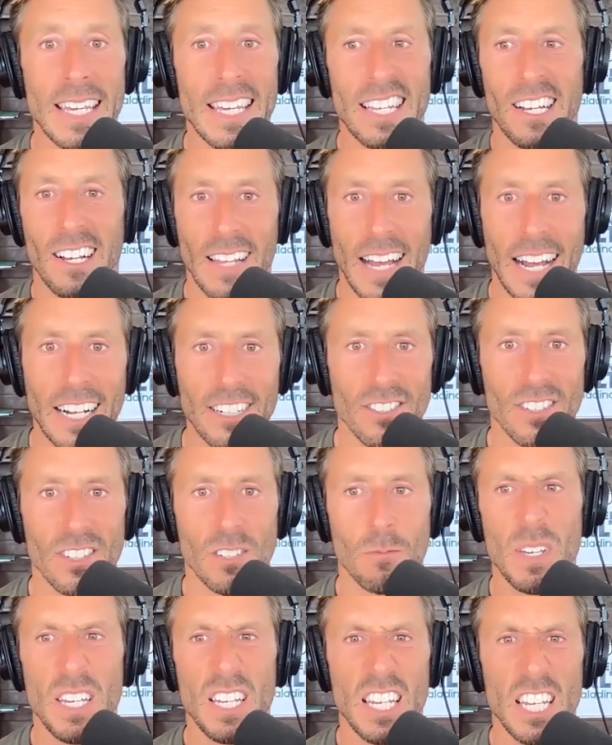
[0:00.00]
Eat
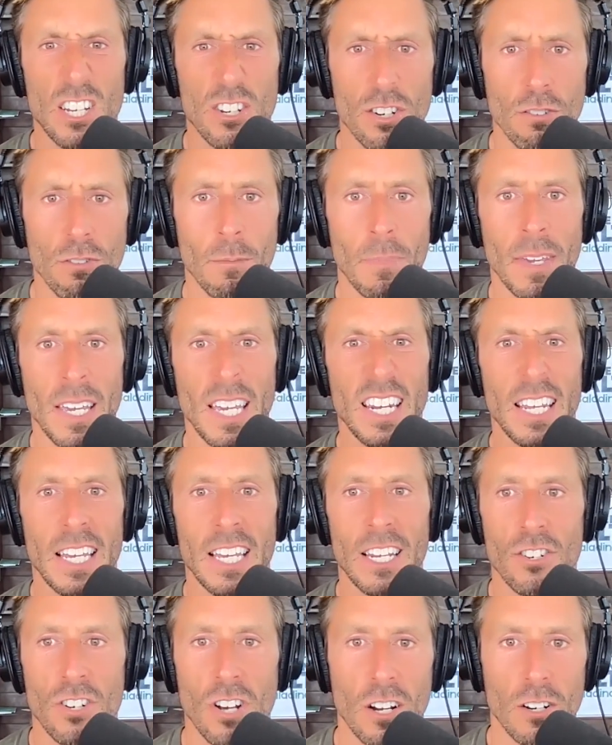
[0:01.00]
collagenous meat. Eat chewy meat.
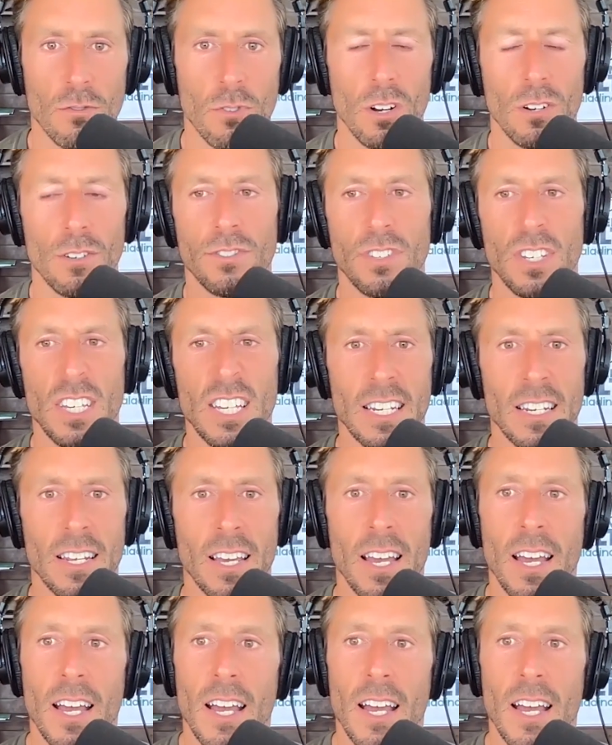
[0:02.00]
Eat chuck roast. Eat